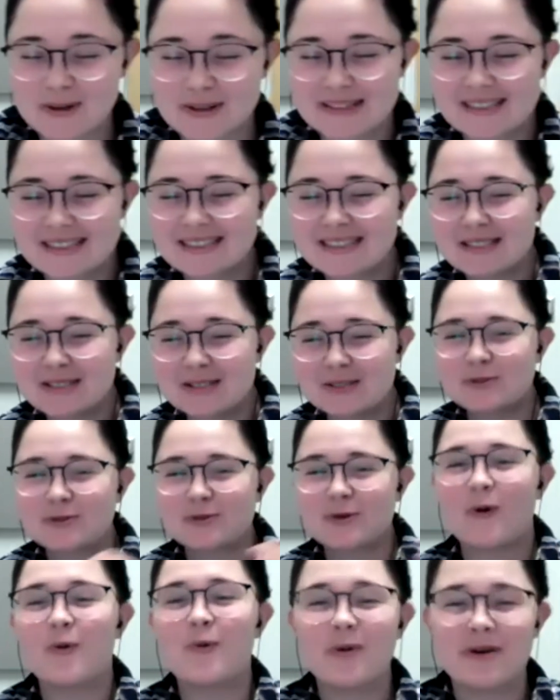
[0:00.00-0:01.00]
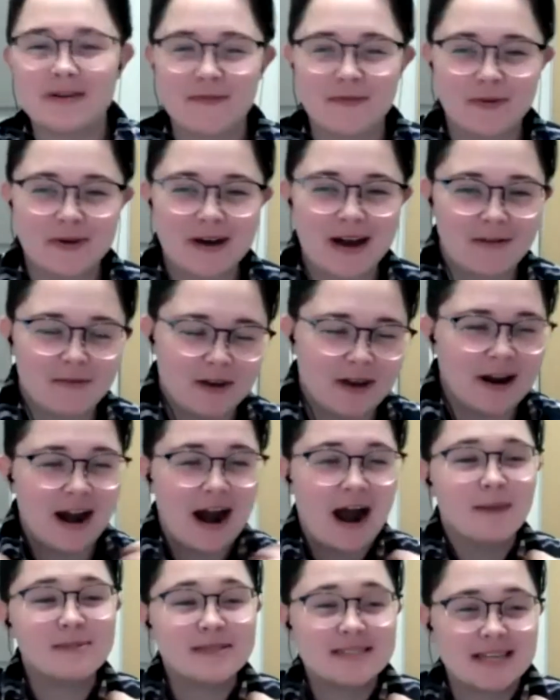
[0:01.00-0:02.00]
it is so wonderful to have you here.
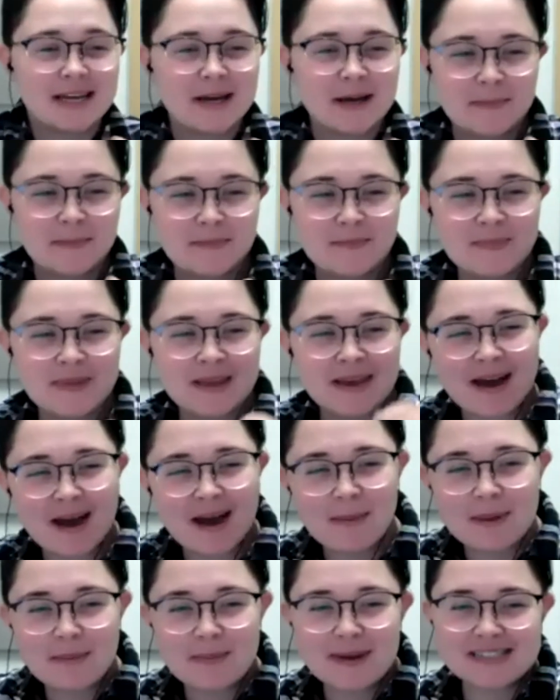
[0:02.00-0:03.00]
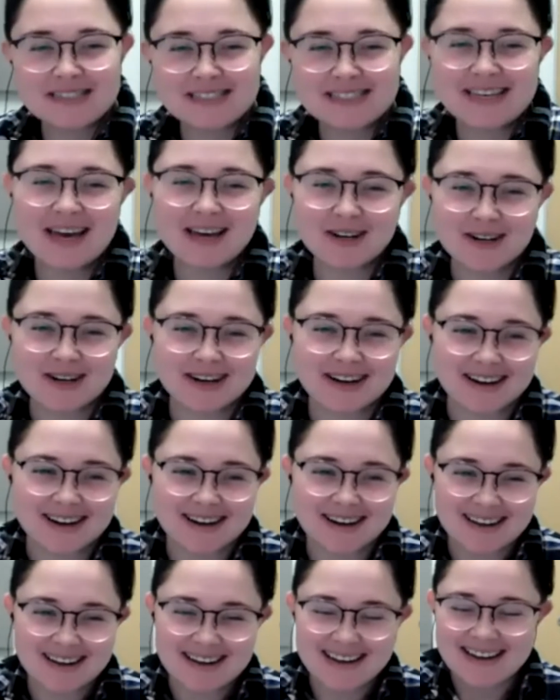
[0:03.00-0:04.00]
I'm Sam. I'm the managing editor.
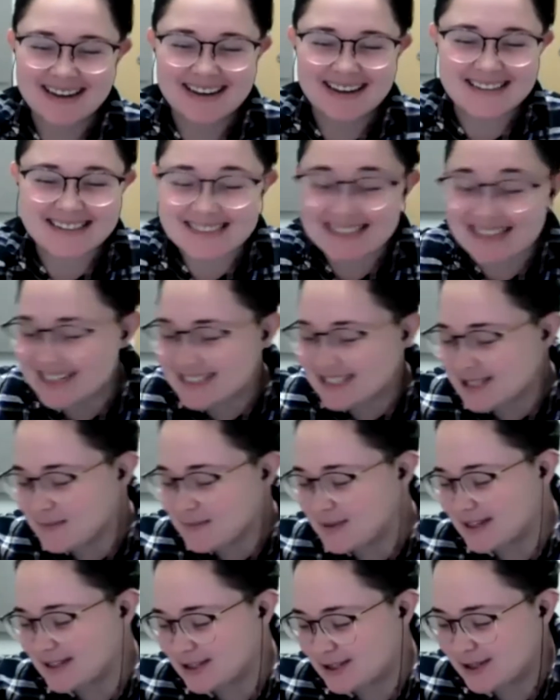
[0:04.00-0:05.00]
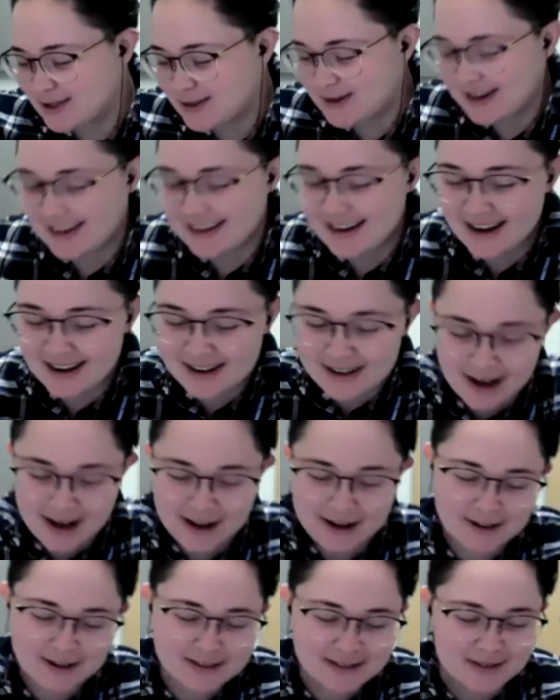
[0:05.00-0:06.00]
It's nice to meet you. And I
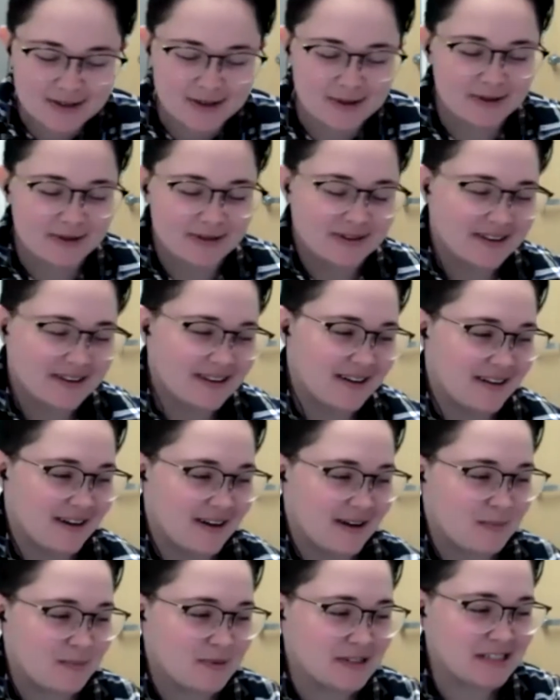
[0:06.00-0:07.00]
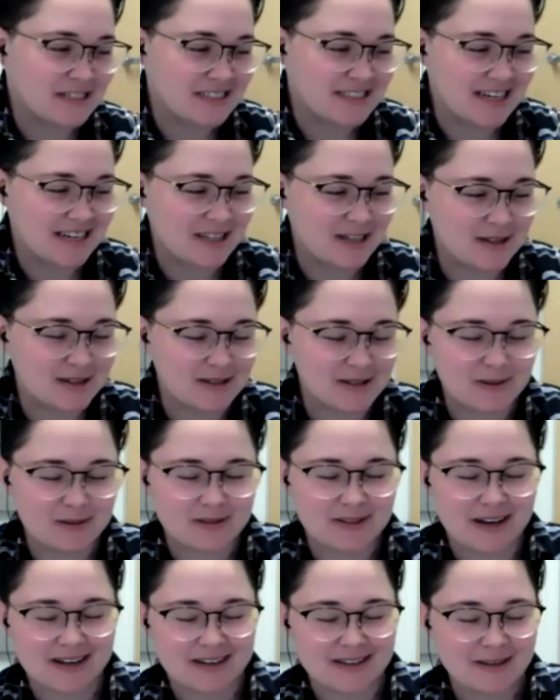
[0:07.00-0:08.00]
also appreciate you
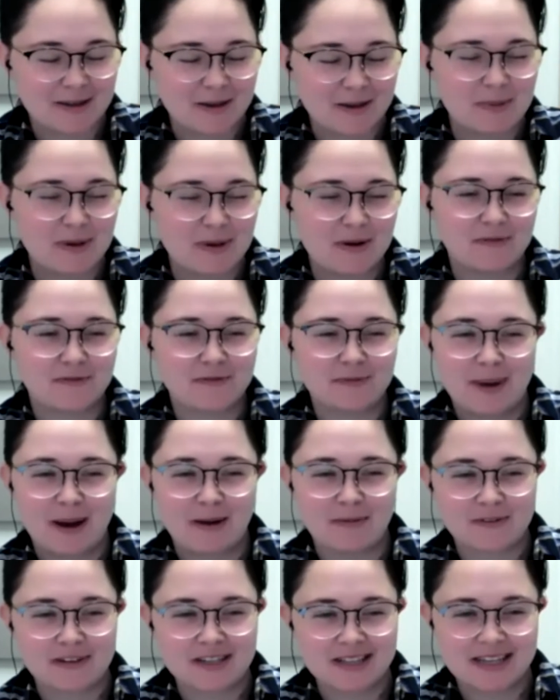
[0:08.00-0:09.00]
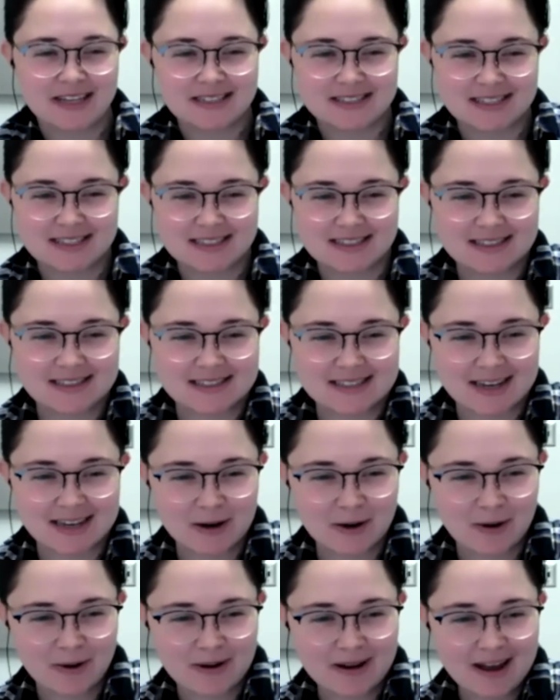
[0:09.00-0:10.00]
talking a little bit about freelancing, because I
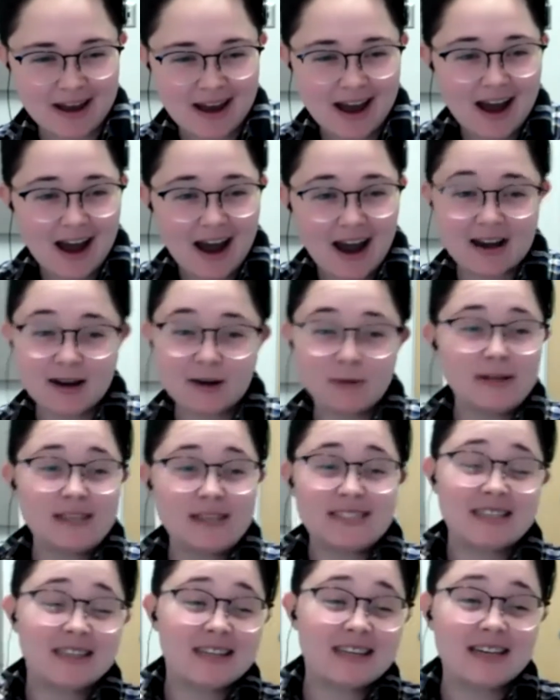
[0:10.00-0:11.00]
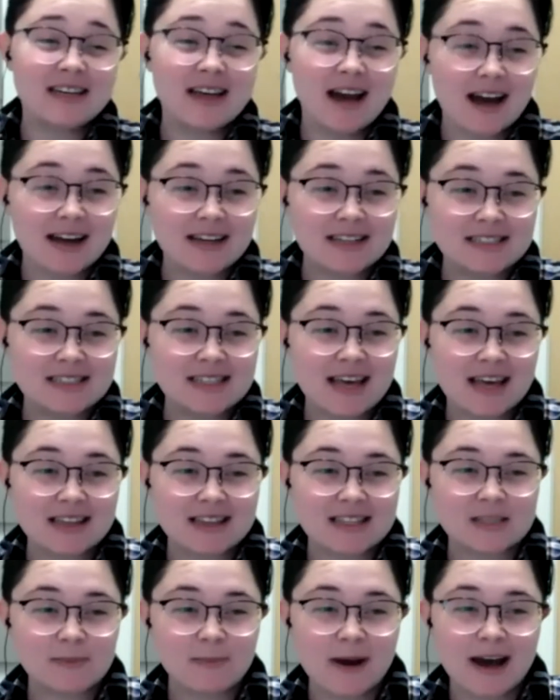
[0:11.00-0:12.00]
know I recently got into that
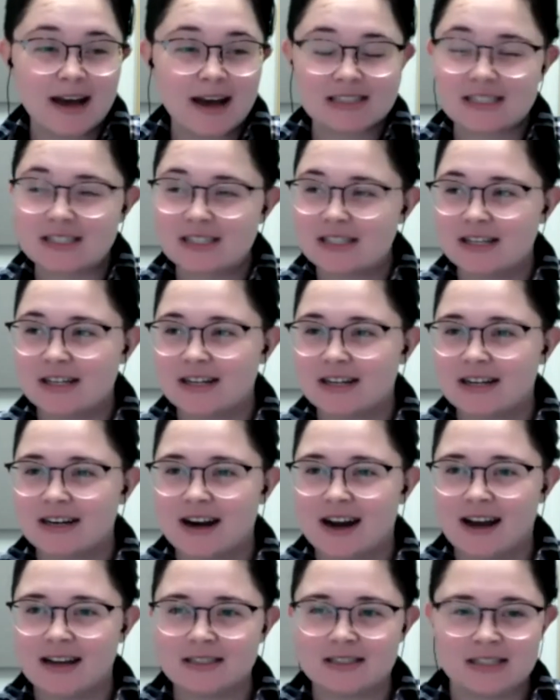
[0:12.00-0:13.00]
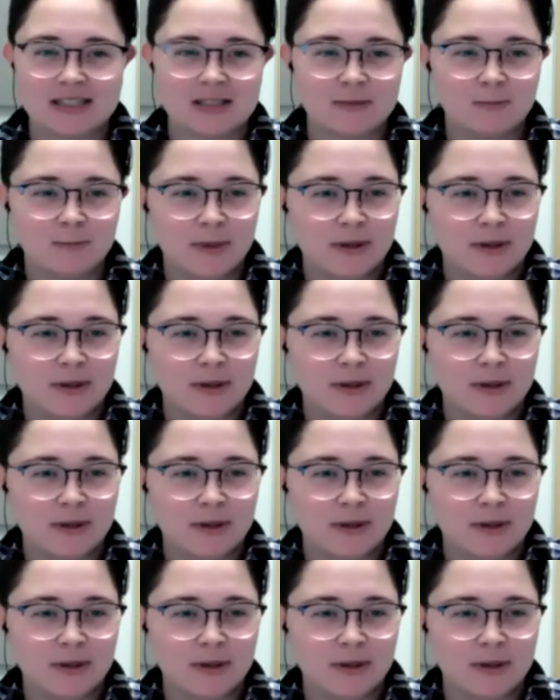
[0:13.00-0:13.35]
this past year. I just